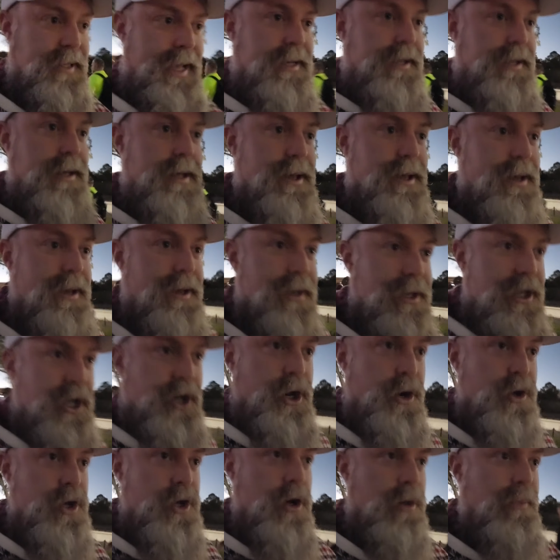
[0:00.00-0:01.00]
Like,
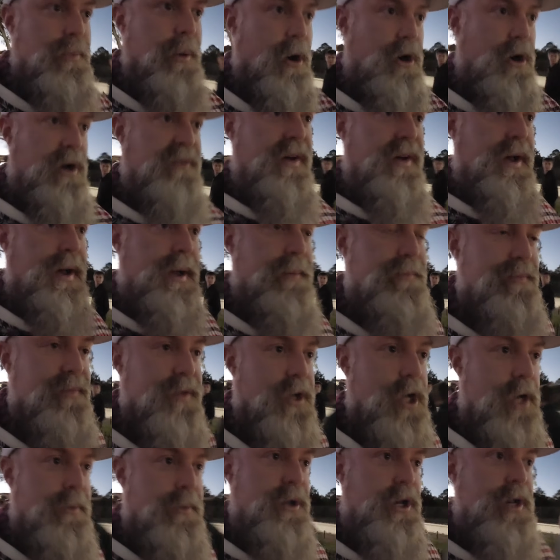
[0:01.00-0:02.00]
you know, you're a part of a
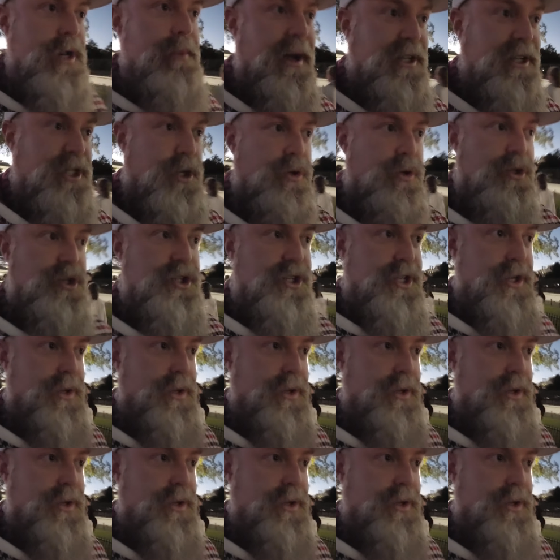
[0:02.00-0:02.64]
community about social